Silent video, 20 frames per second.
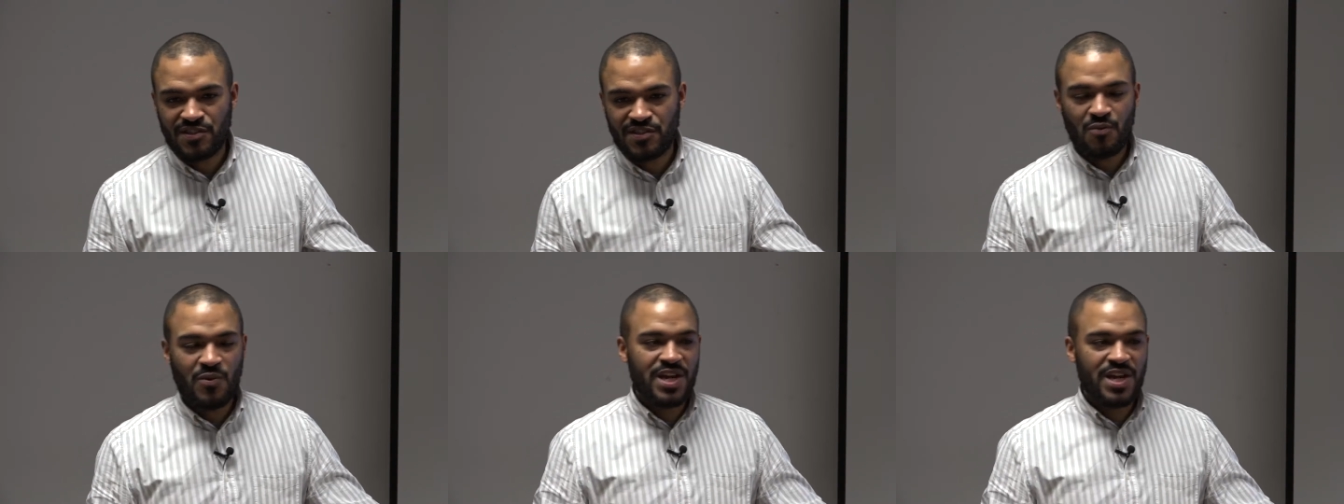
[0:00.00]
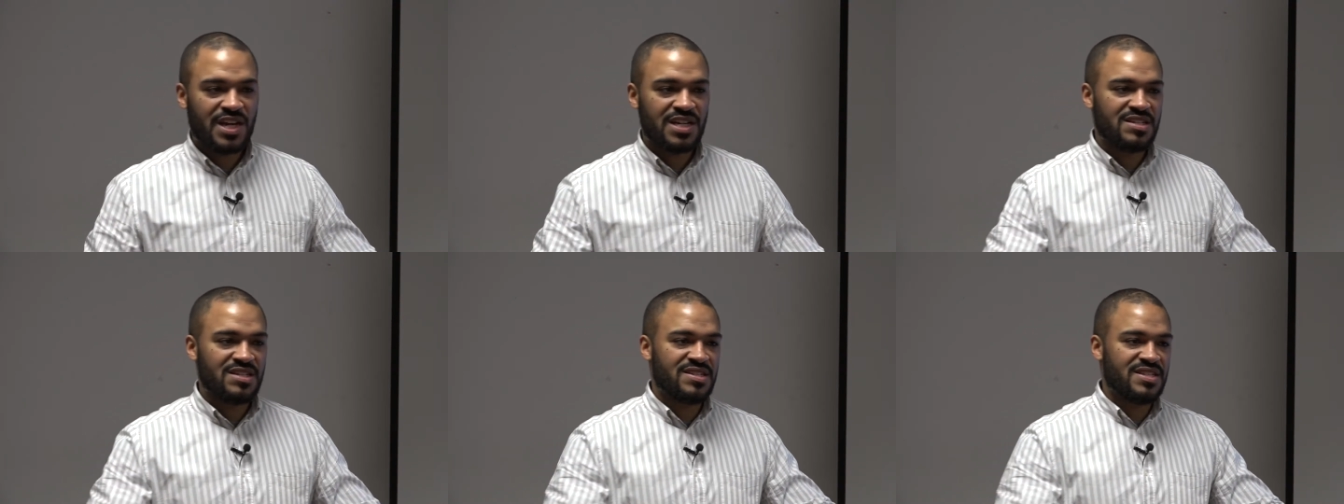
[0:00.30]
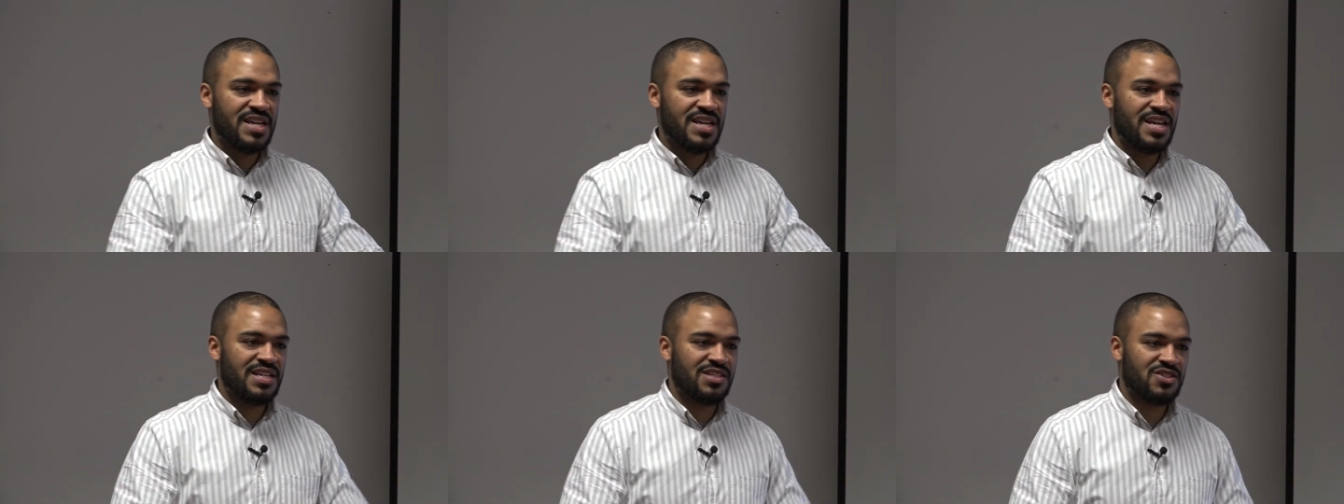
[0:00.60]
So we
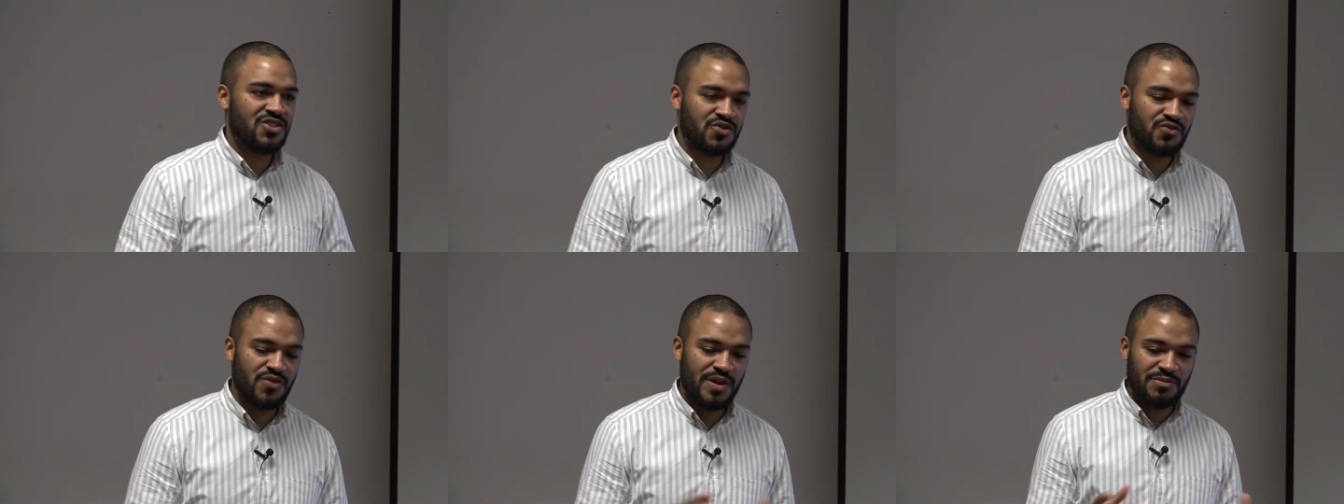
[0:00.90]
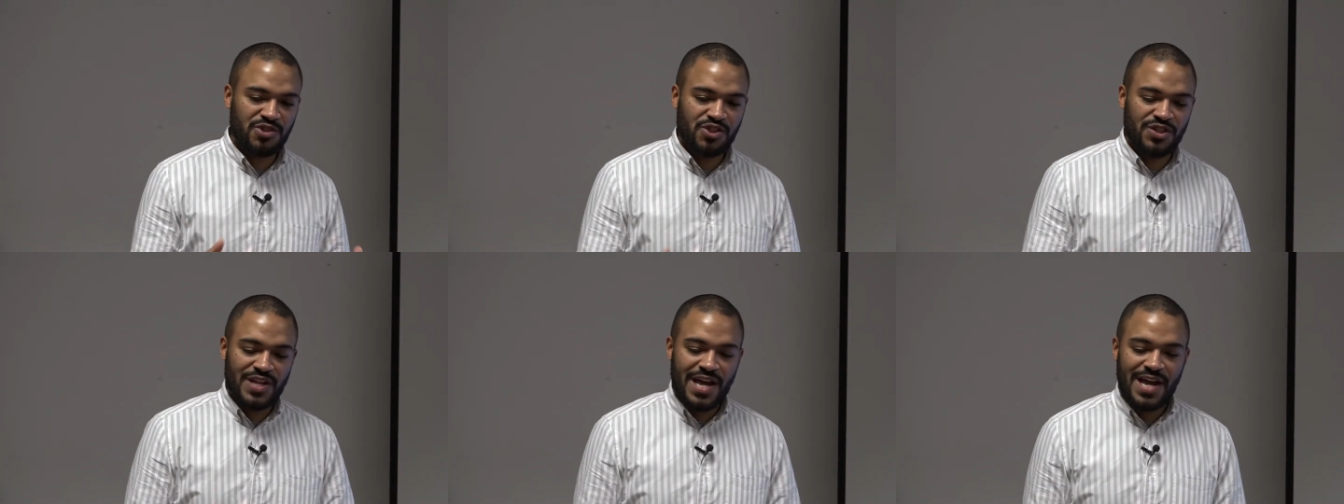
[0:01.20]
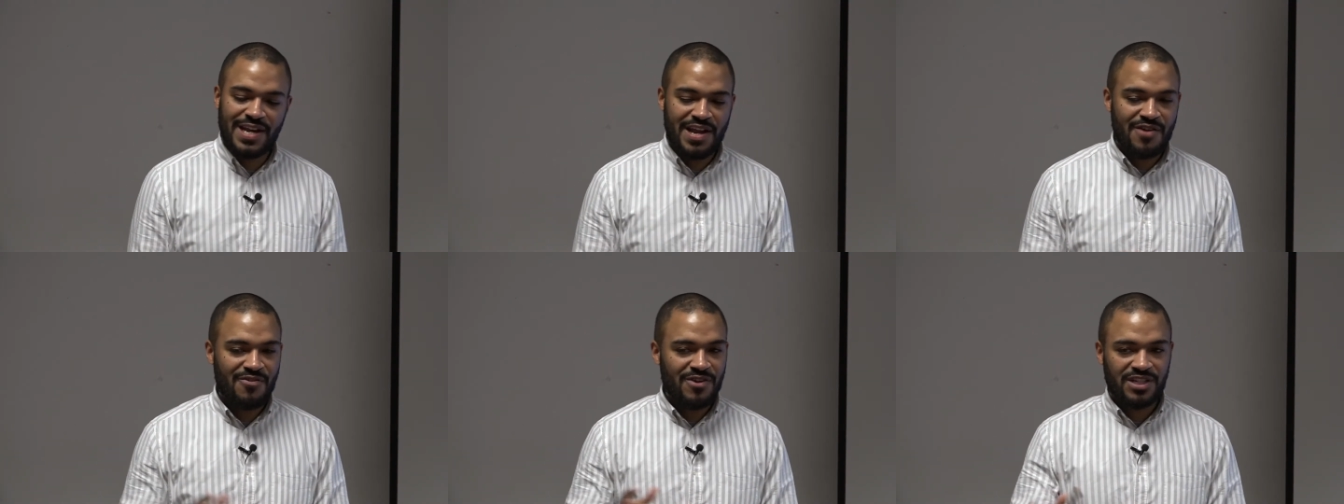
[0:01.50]
can see in
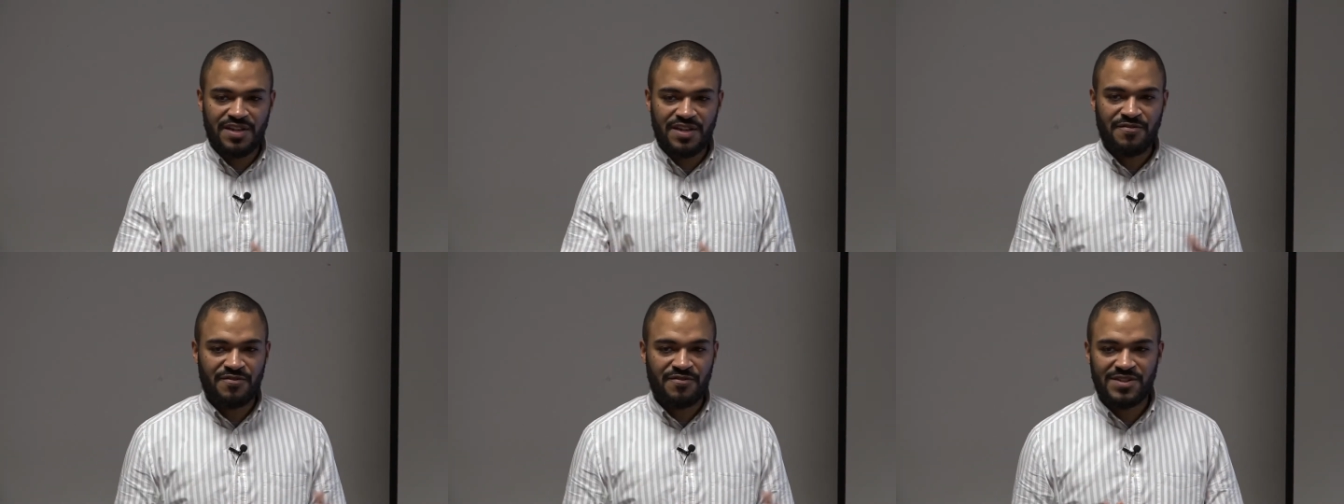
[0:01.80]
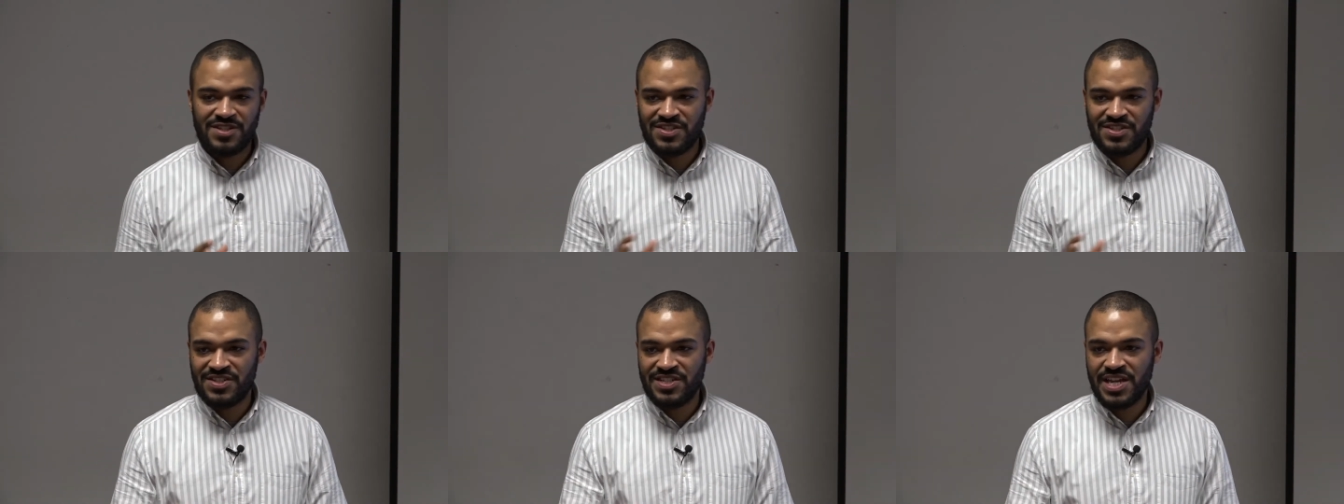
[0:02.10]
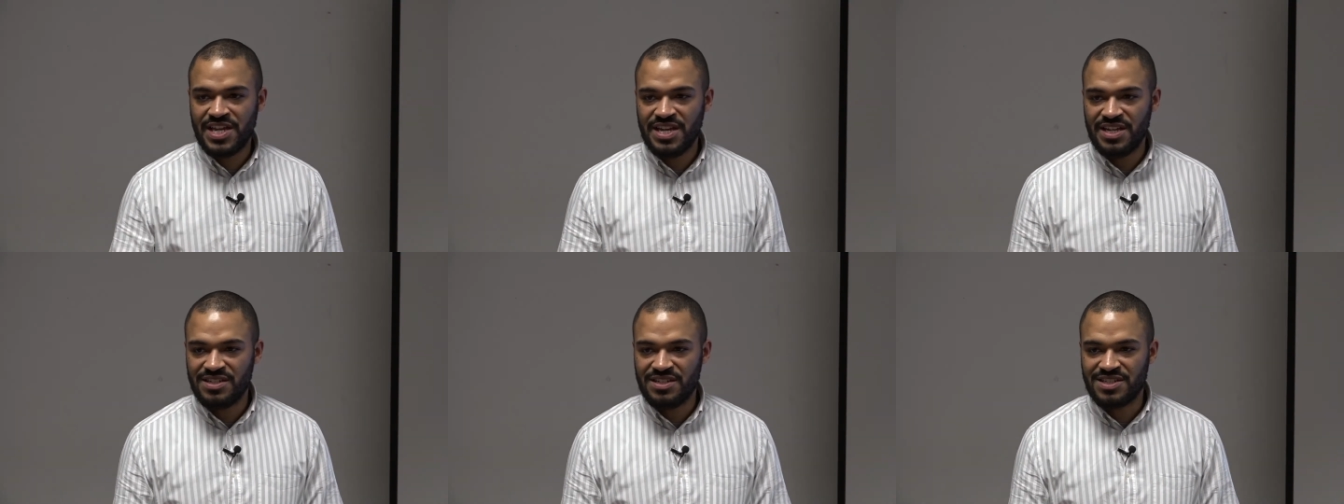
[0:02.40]
Scripture that there are different
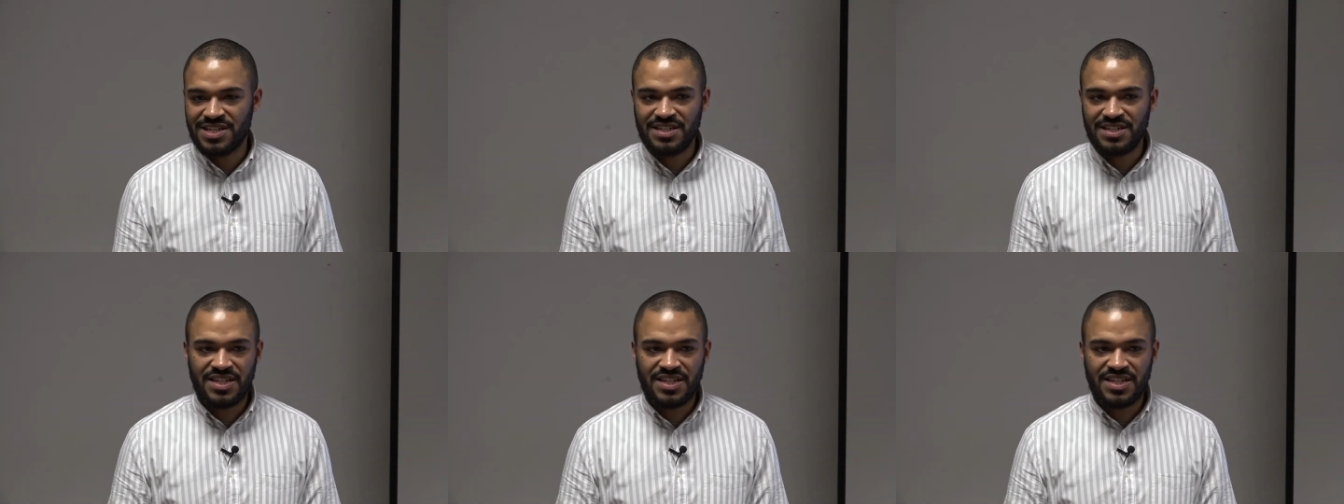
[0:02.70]
seeds,